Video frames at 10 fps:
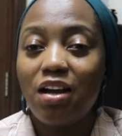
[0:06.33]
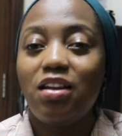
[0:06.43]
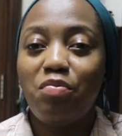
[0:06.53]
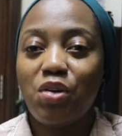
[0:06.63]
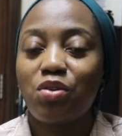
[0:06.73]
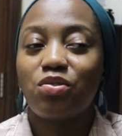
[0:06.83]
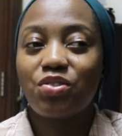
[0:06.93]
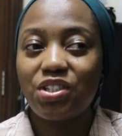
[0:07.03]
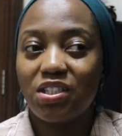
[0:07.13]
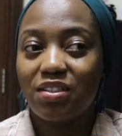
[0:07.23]
Let me
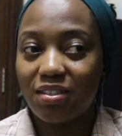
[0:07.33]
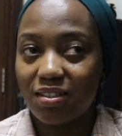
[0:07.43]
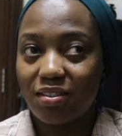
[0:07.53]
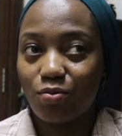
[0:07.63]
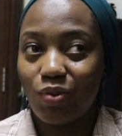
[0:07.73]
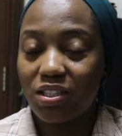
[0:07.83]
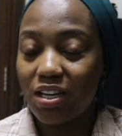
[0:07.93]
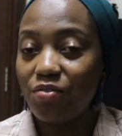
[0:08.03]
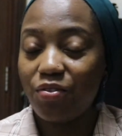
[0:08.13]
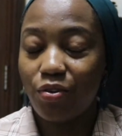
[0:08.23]
close this once
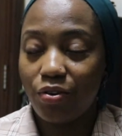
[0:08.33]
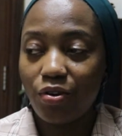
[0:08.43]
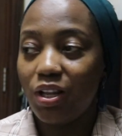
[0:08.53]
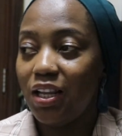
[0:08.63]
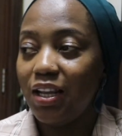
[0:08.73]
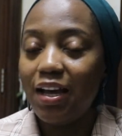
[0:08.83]
and for all.